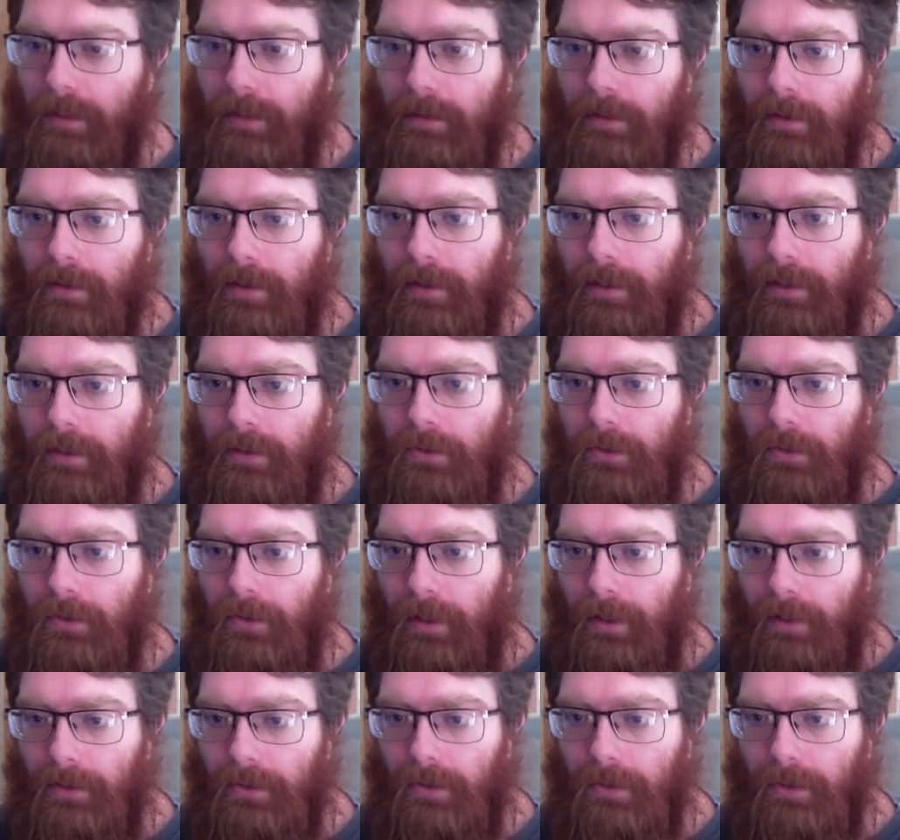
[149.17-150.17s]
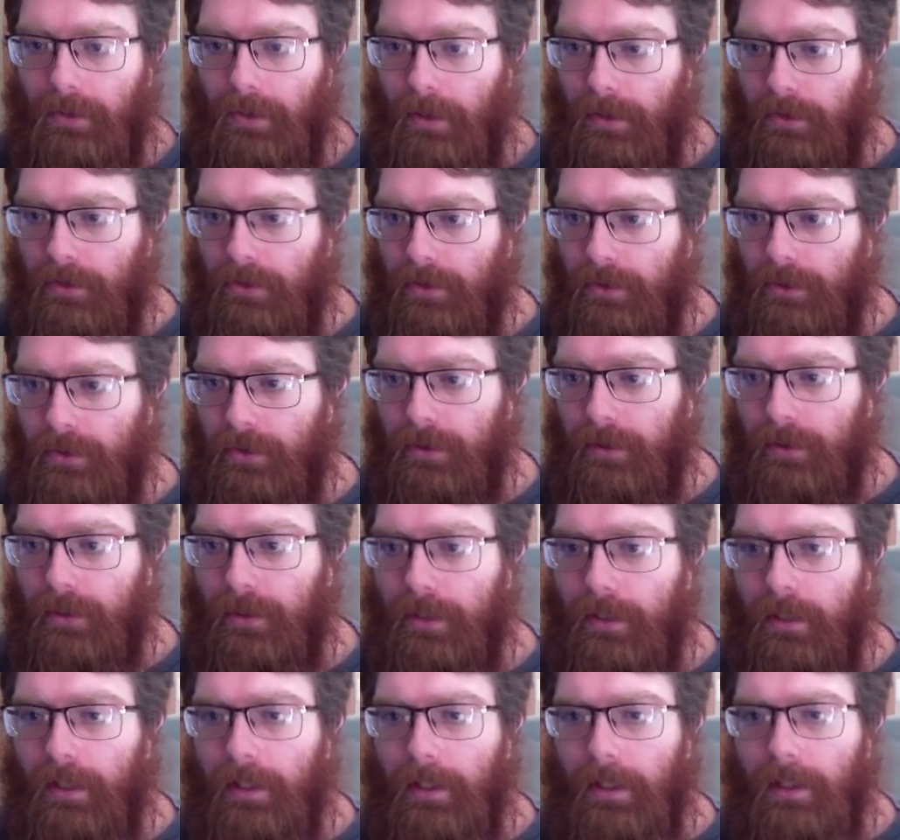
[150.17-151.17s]
on it, so that's interesting.
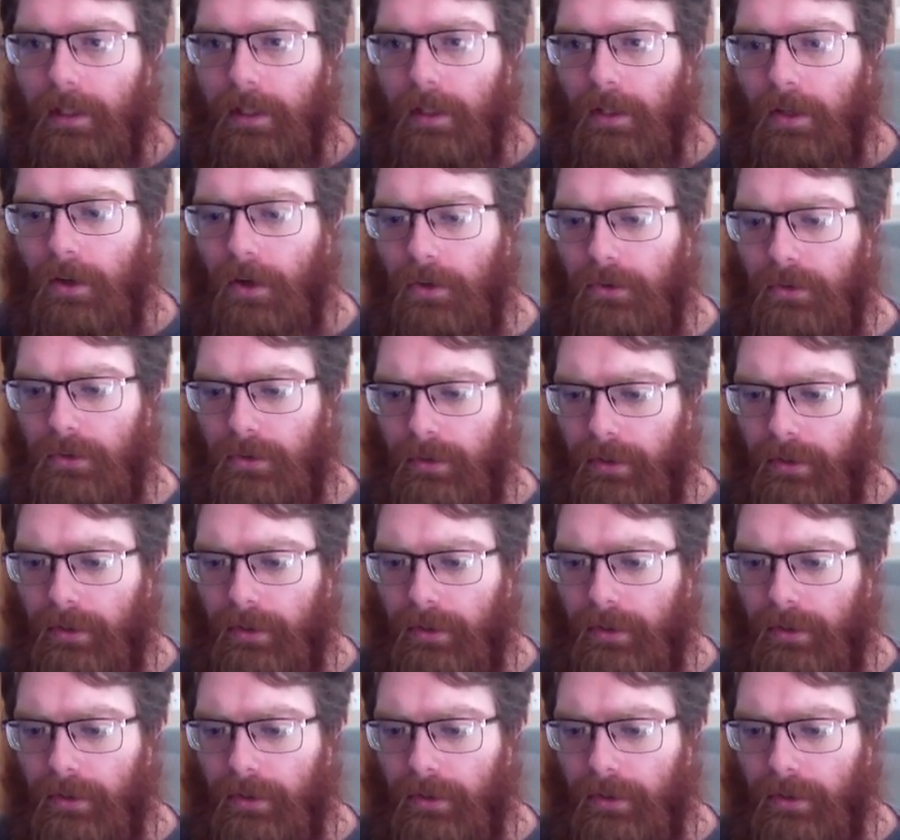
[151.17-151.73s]
Also,